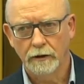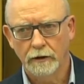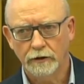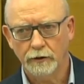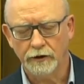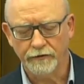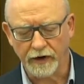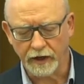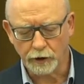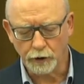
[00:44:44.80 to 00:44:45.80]
So it's
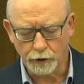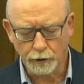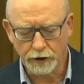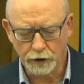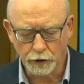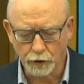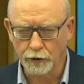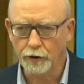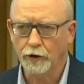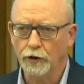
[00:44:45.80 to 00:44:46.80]
vital to ensure
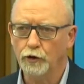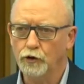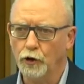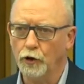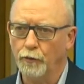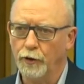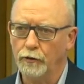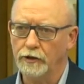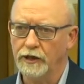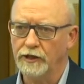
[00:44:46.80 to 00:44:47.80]
that the control
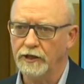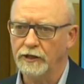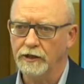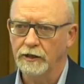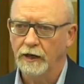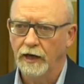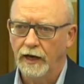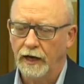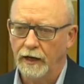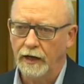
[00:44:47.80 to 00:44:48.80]
processes
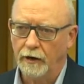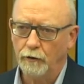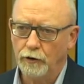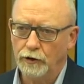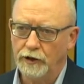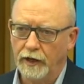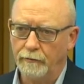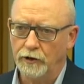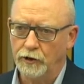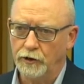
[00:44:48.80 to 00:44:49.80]
allow you to
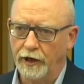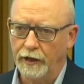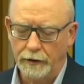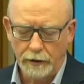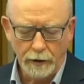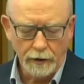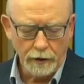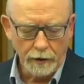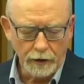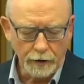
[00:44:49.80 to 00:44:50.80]
demonstrate
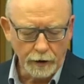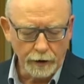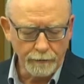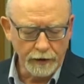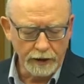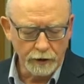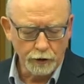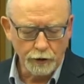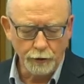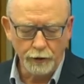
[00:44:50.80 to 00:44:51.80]
that the company is
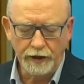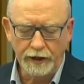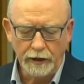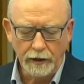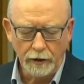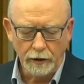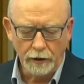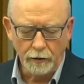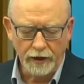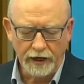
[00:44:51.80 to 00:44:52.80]
truly
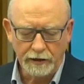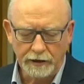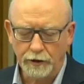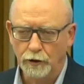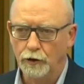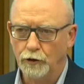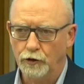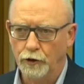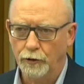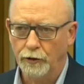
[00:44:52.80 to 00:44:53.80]
located and
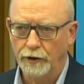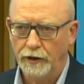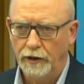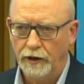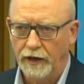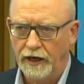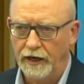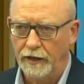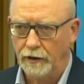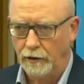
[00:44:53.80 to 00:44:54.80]
controlled
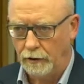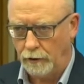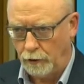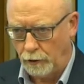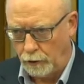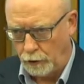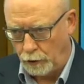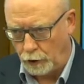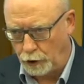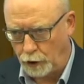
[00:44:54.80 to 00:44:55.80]
in
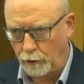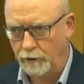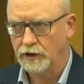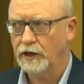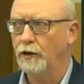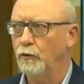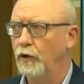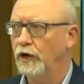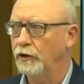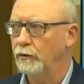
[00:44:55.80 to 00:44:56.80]
the domicile where
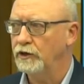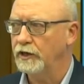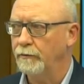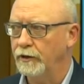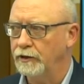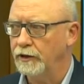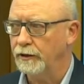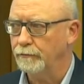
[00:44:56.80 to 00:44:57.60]
you established it.